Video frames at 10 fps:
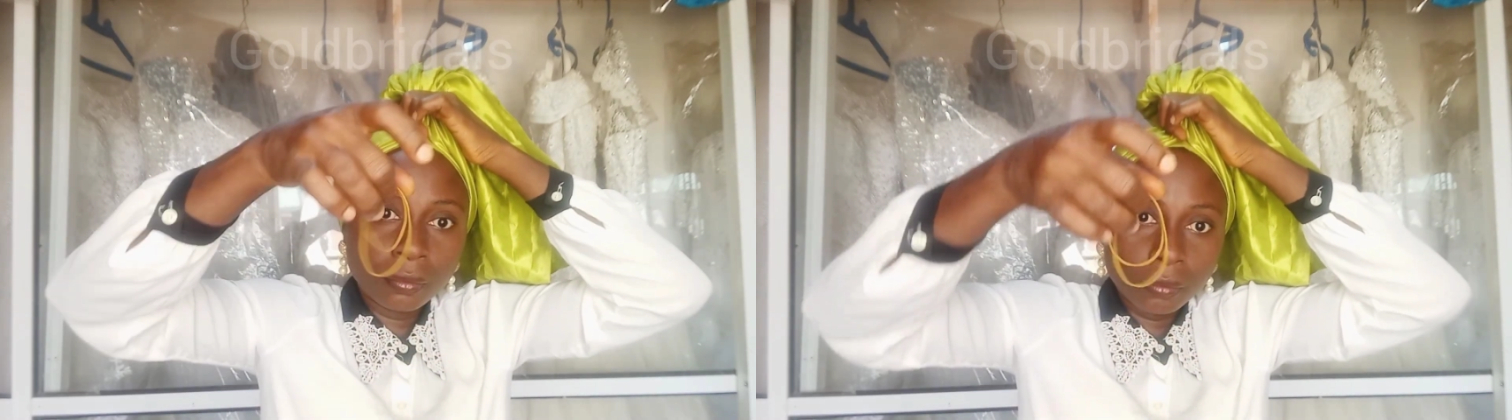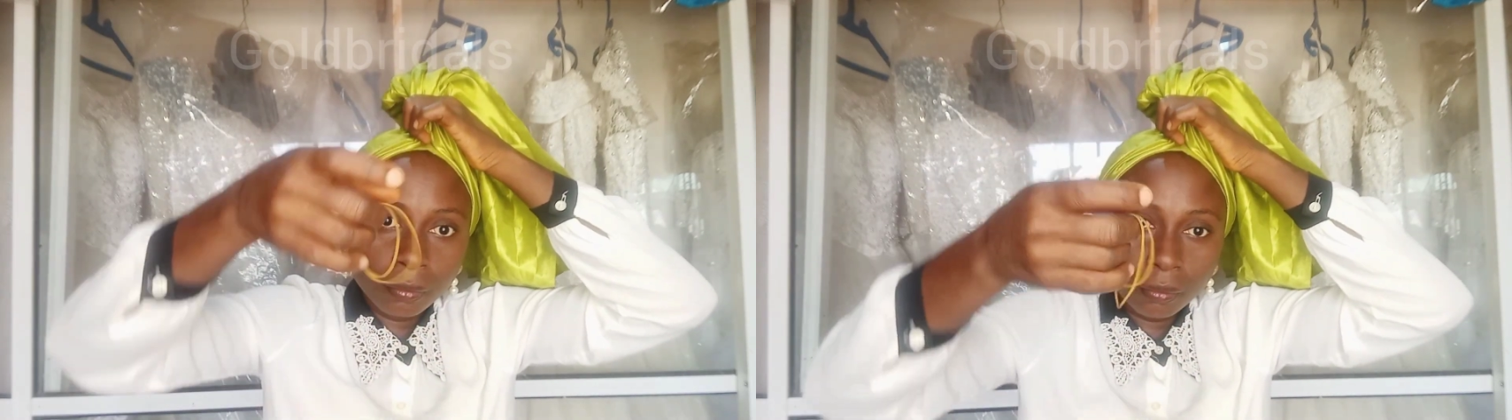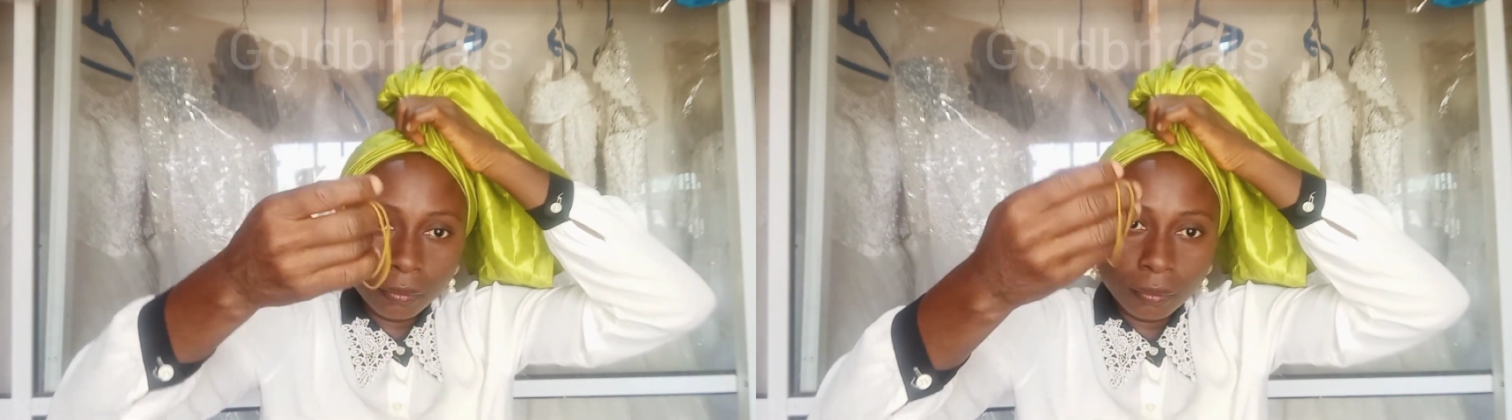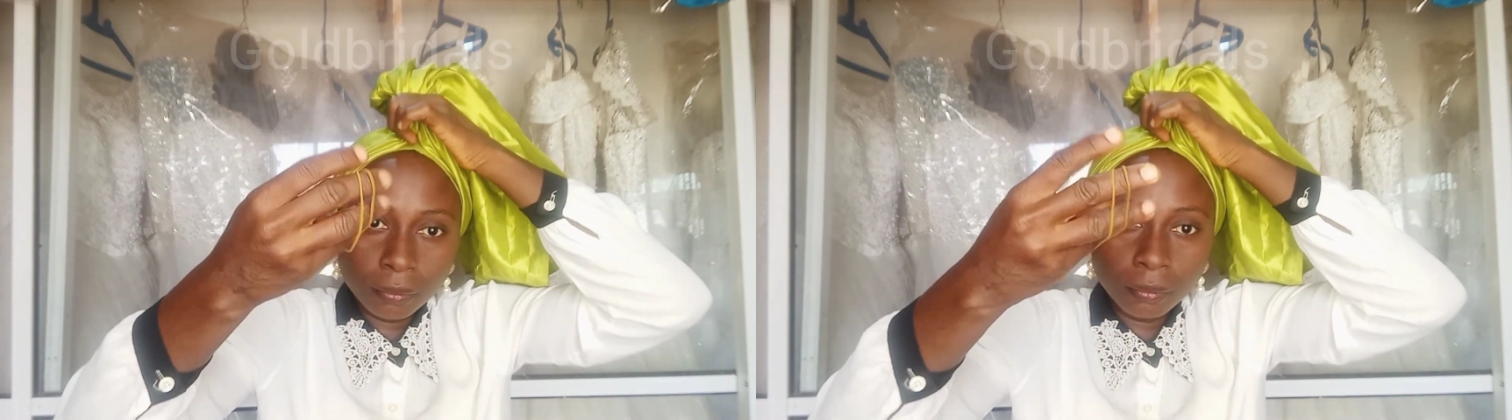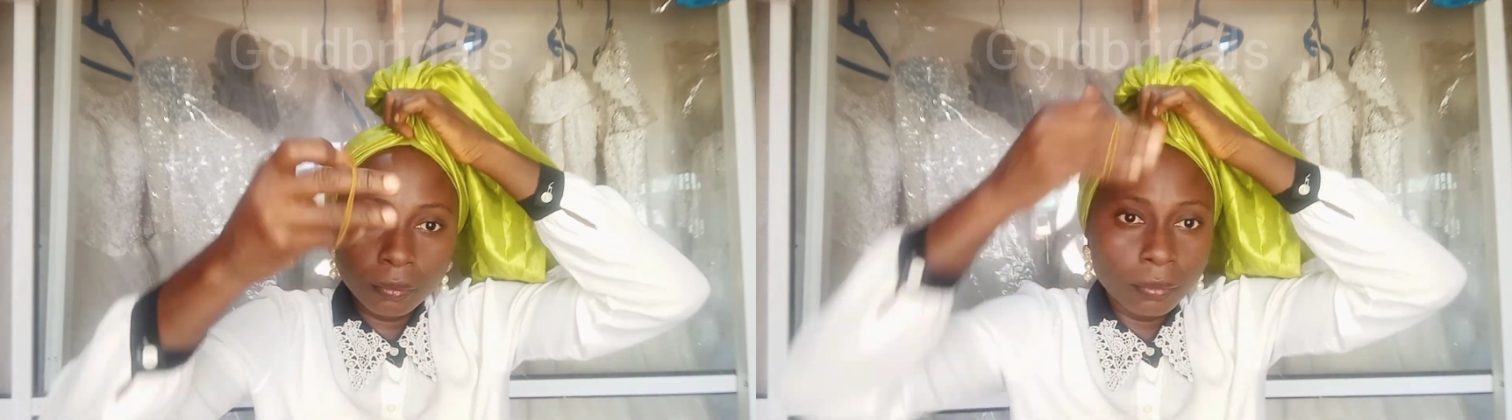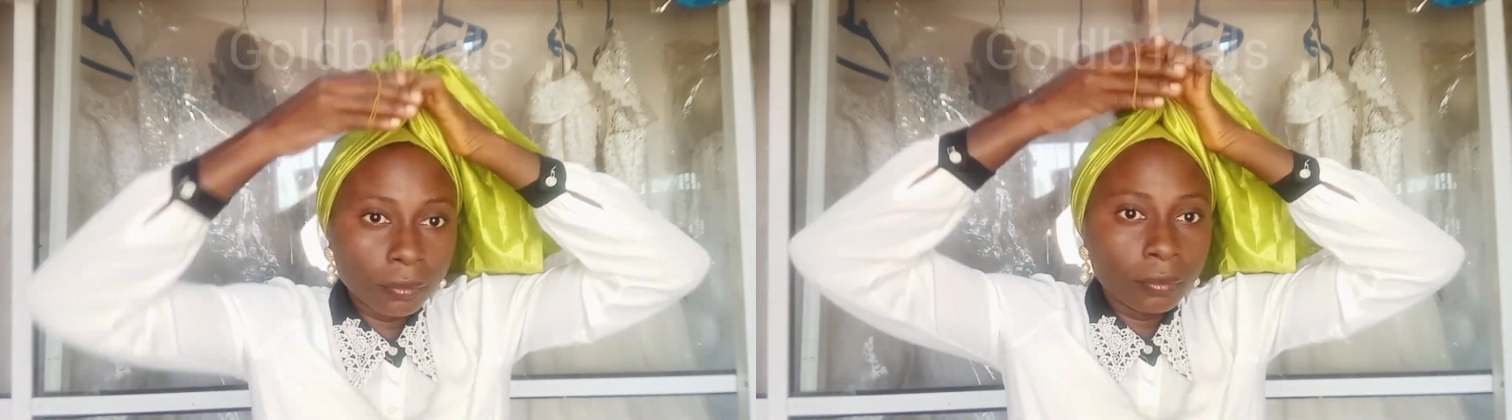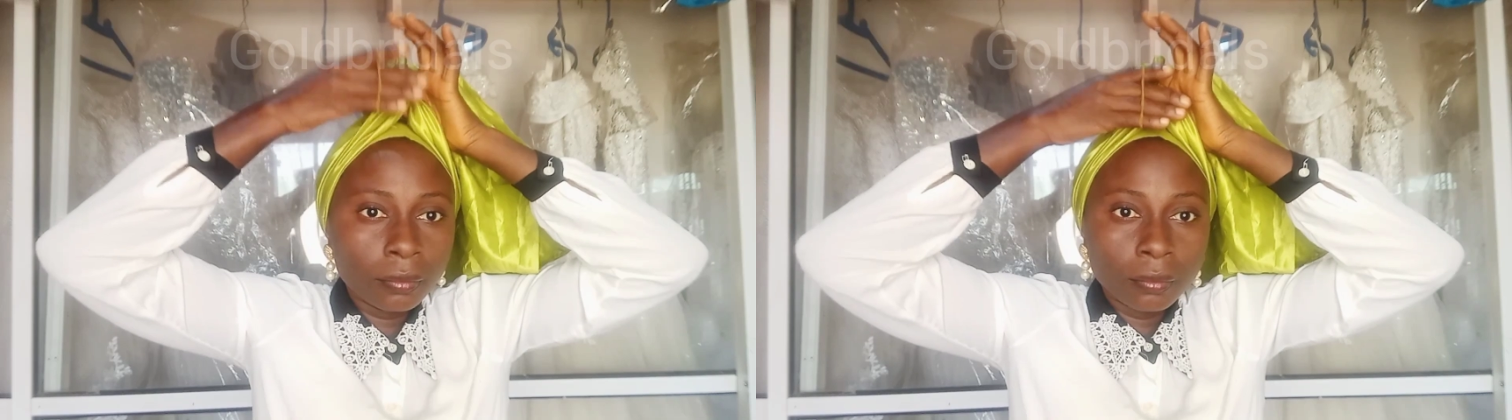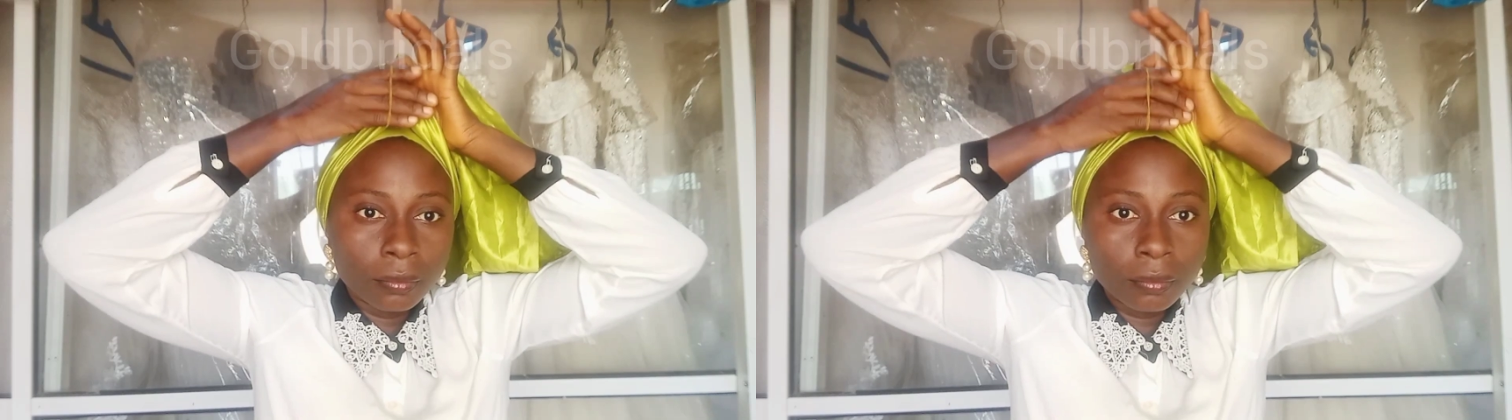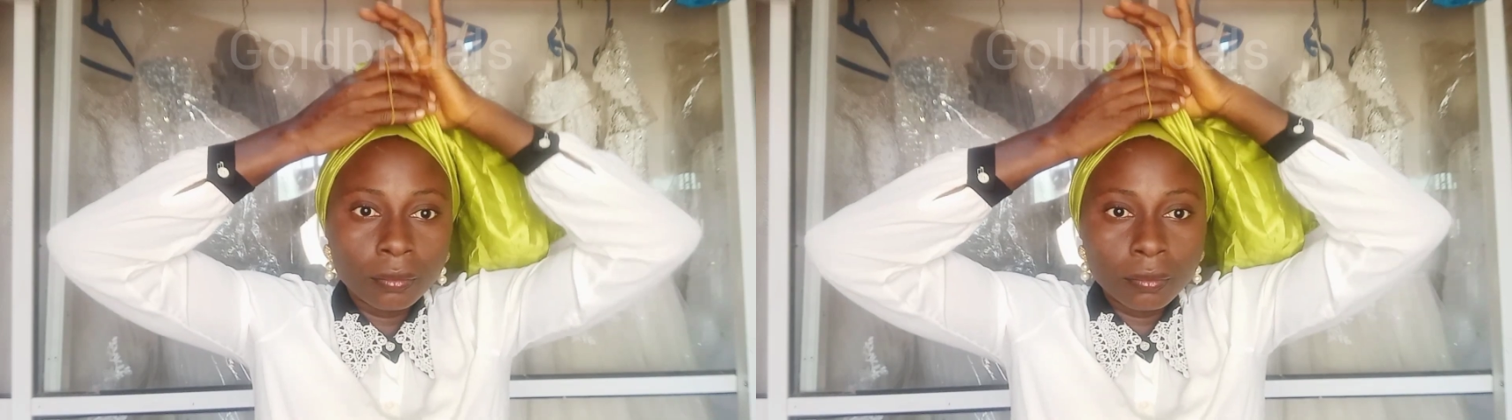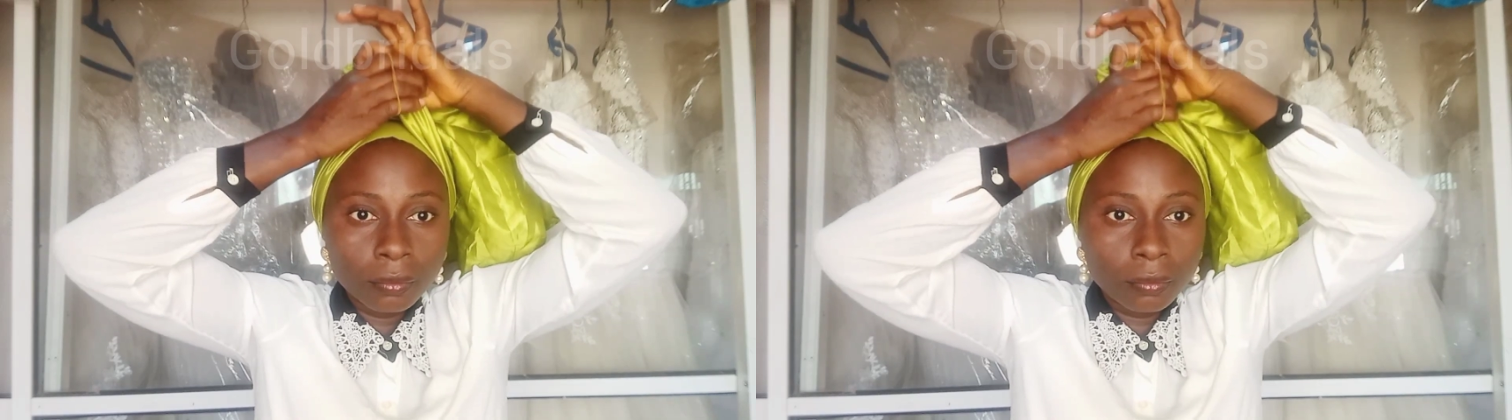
before I sew it.